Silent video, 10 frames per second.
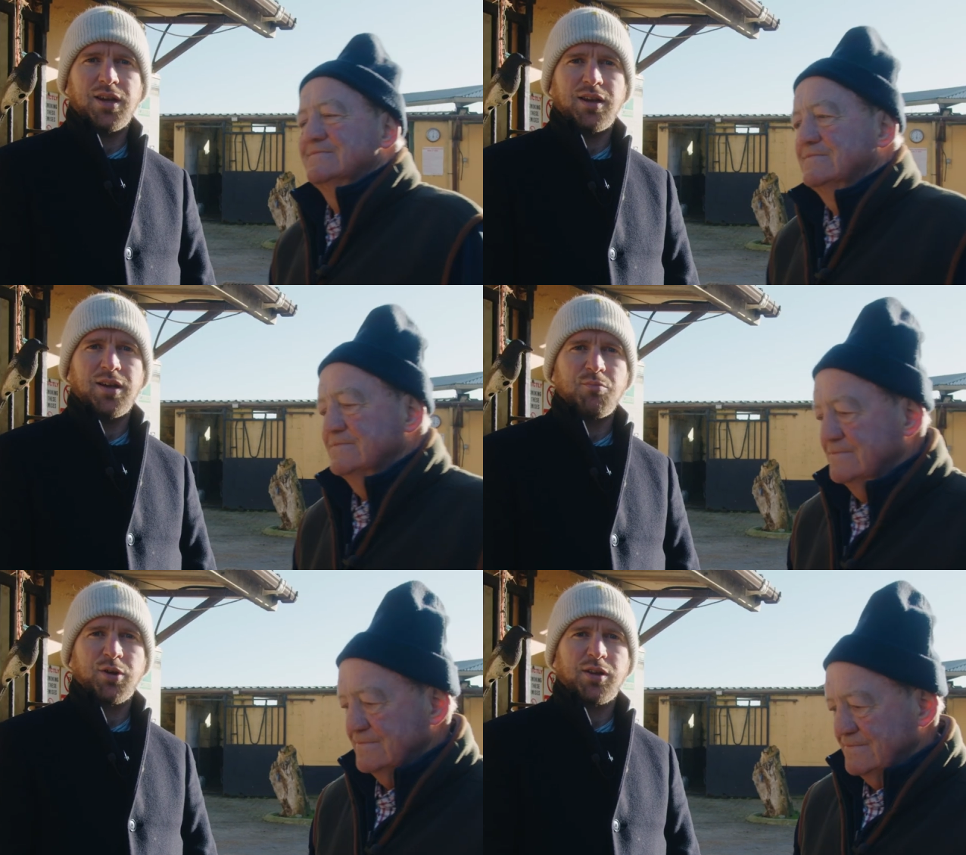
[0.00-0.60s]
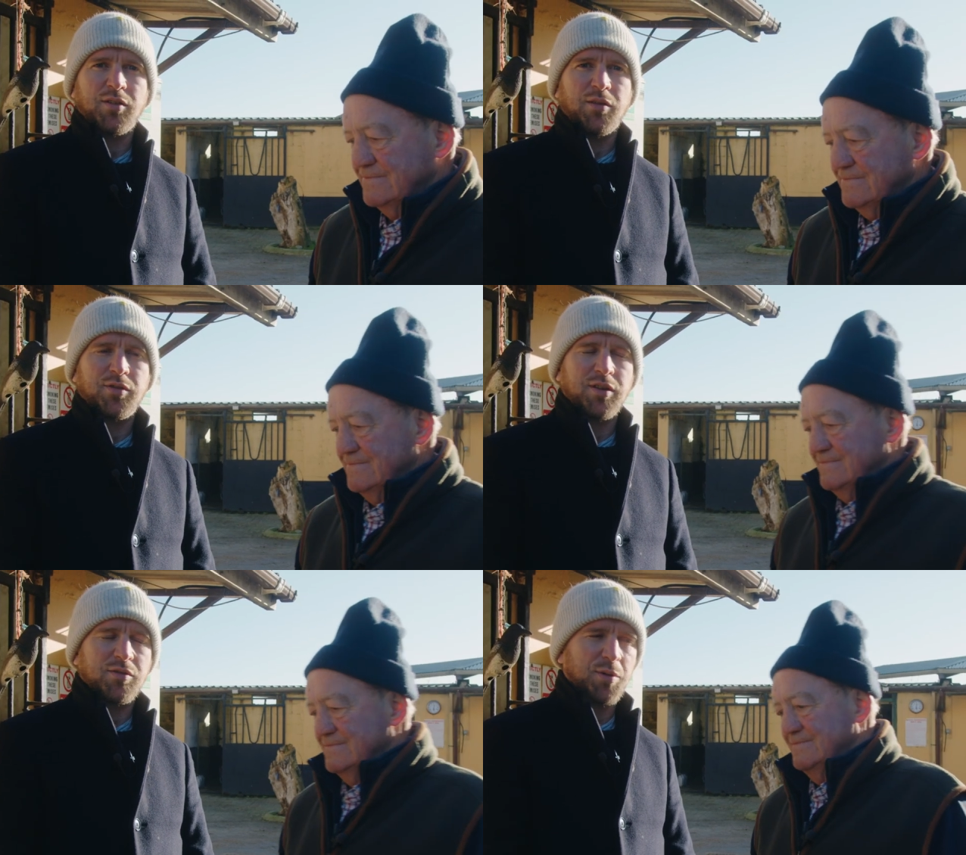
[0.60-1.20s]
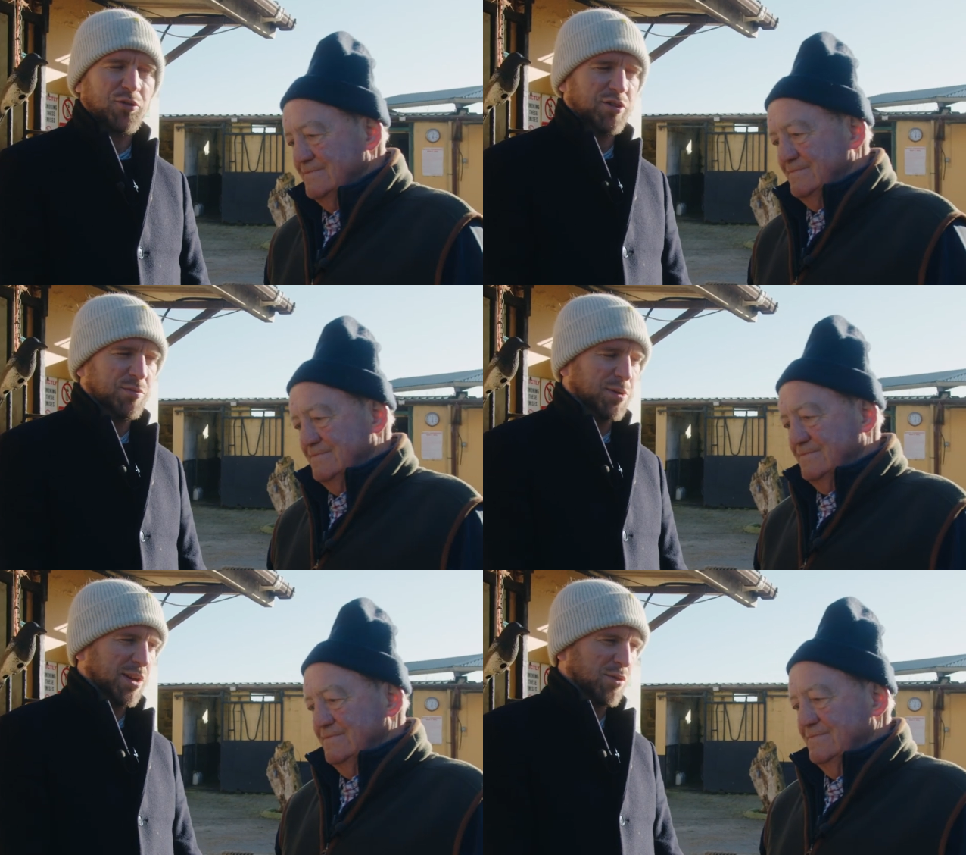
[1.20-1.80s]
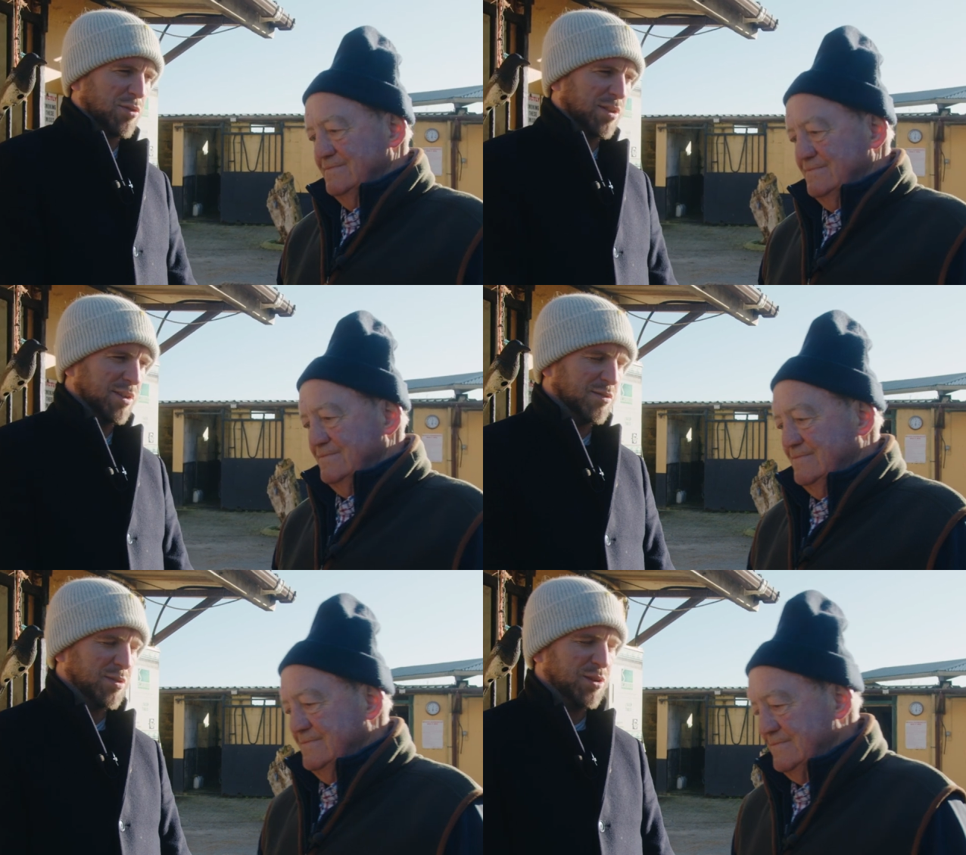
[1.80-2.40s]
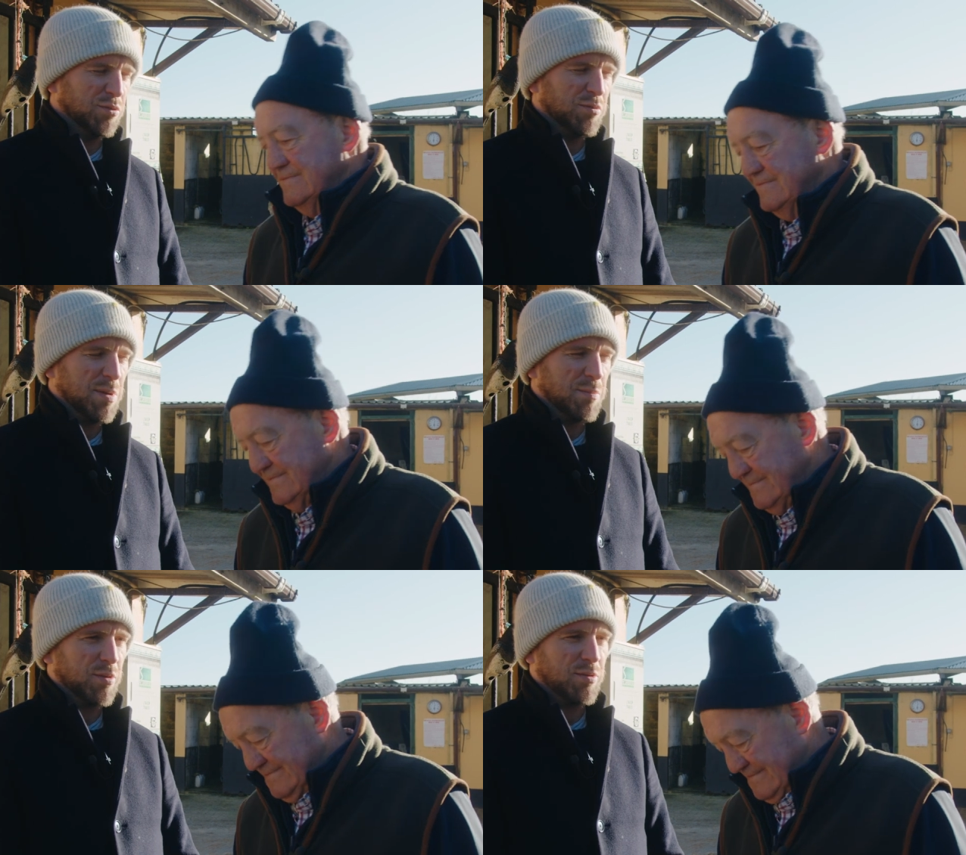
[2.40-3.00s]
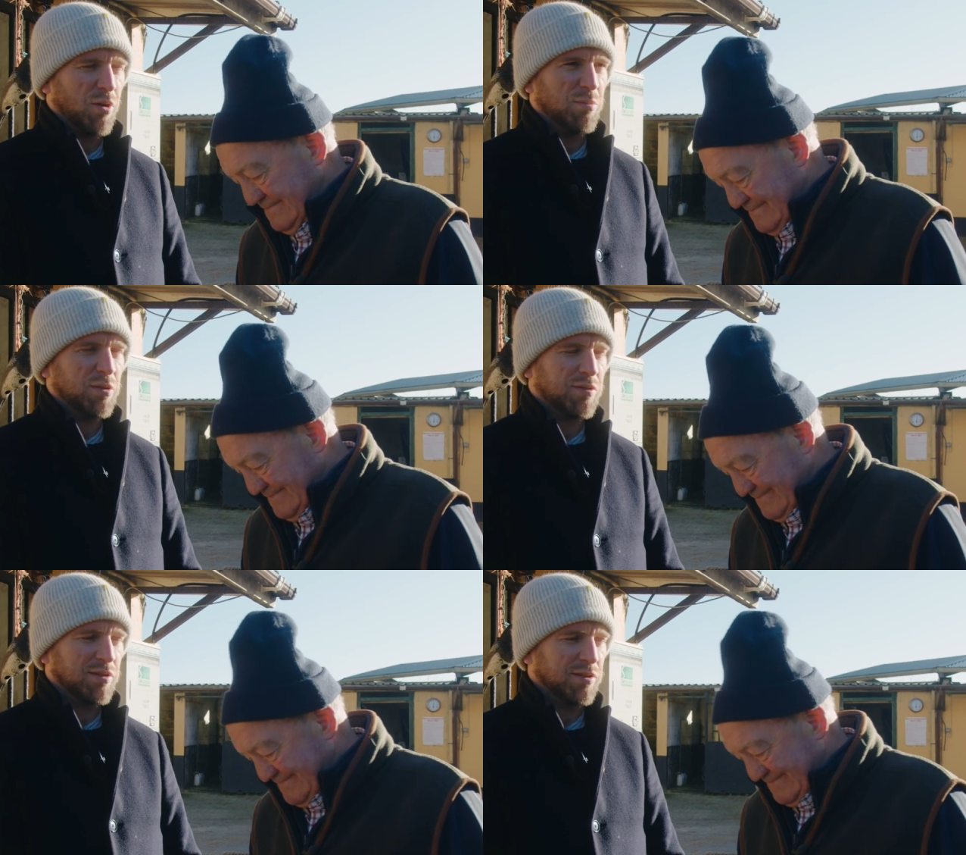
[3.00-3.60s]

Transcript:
Speaker 1: Limerick is obviously special to Michael Hourigan as well. You remember almost to